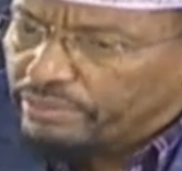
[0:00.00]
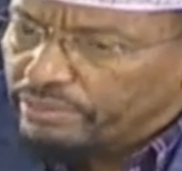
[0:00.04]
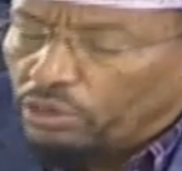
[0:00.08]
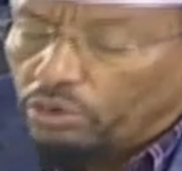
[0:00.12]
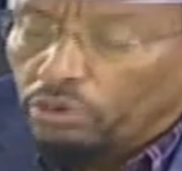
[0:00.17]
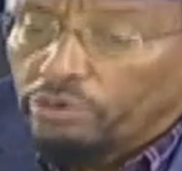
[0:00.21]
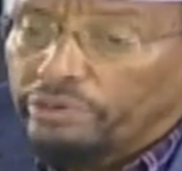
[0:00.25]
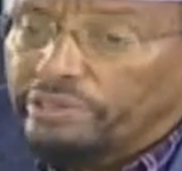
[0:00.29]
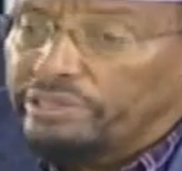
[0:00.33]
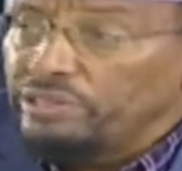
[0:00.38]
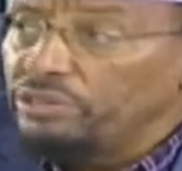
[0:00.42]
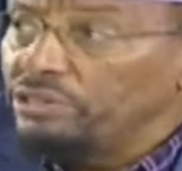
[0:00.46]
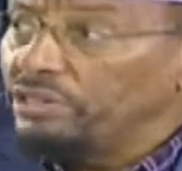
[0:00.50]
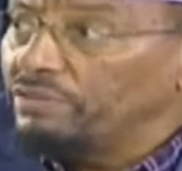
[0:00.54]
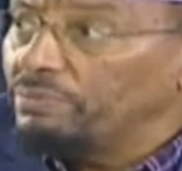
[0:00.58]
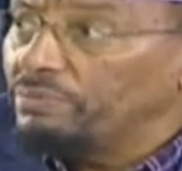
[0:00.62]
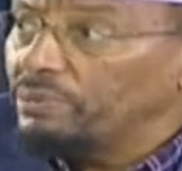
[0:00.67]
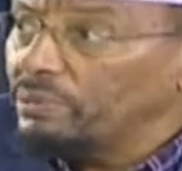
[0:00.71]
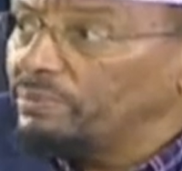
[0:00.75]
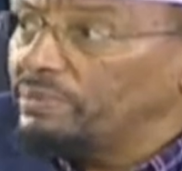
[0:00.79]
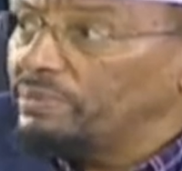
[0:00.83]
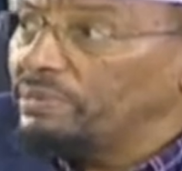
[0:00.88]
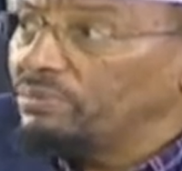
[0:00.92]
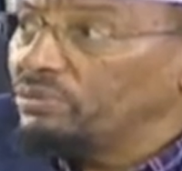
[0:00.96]
Already you have
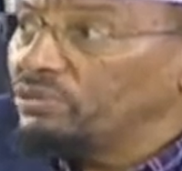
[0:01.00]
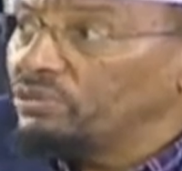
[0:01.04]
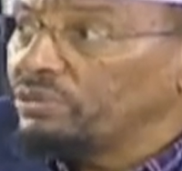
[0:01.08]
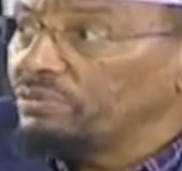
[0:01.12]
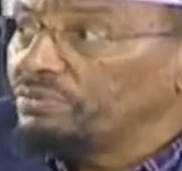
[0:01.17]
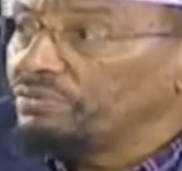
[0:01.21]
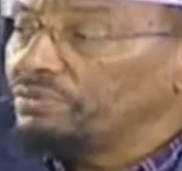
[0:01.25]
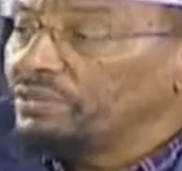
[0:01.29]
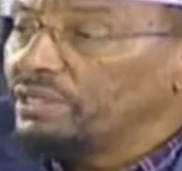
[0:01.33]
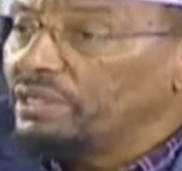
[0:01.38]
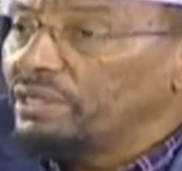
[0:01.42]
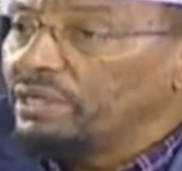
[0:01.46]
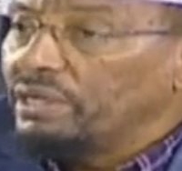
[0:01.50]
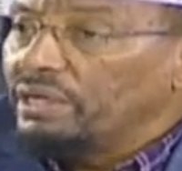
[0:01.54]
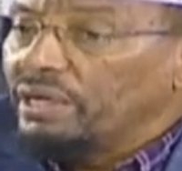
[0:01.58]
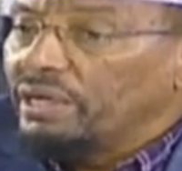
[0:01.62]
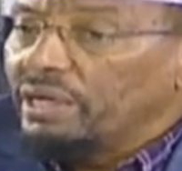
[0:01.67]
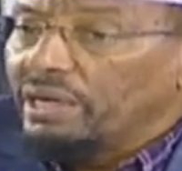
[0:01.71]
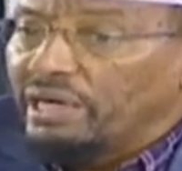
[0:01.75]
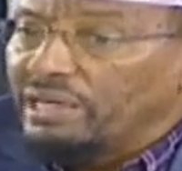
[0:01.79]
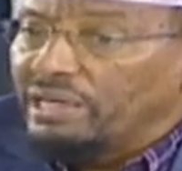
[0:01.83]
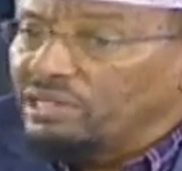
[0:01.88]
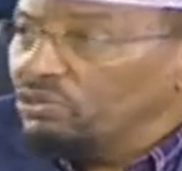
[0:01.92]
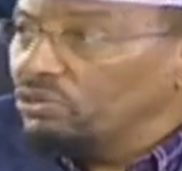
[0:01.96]
problems of
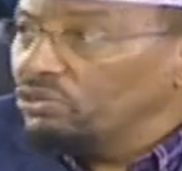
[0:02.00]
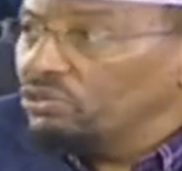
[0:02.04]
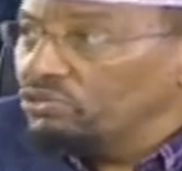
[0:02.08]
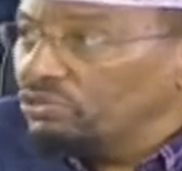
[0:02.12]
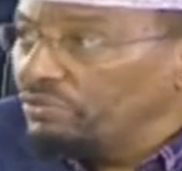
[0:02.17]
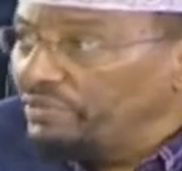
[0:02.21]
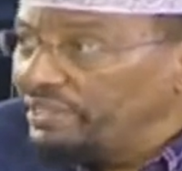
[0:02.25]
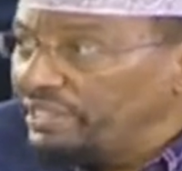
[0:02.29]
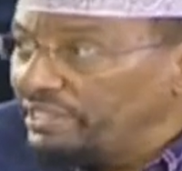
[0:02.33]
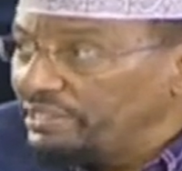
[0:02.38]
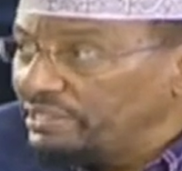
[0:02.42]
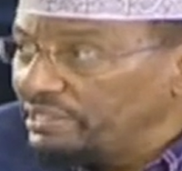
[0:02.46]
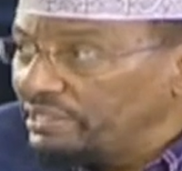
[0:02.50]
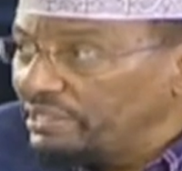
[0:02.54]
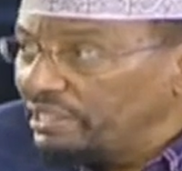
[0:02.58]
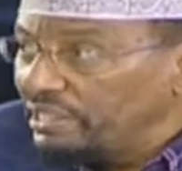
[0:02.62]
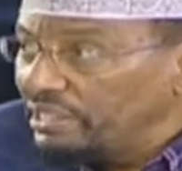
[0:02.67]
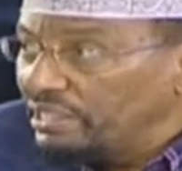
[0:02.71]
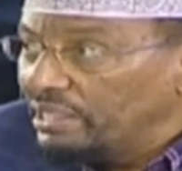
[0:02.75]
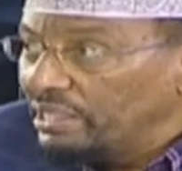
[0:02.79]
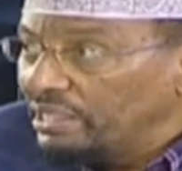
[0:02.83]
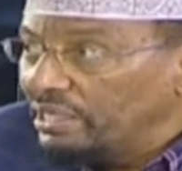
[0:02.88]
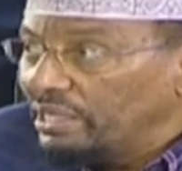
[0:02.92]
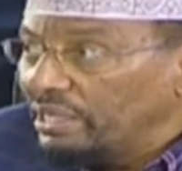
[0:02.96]
high cost of energy,
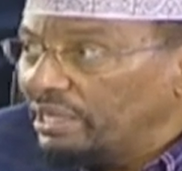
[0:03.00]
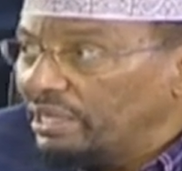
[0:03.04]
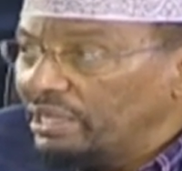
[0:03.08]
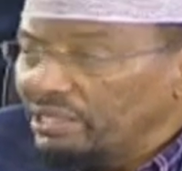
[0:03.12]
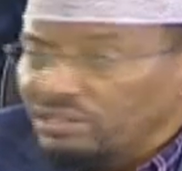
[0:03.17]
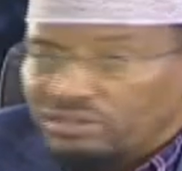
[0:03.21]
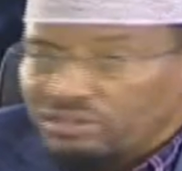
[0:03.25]
high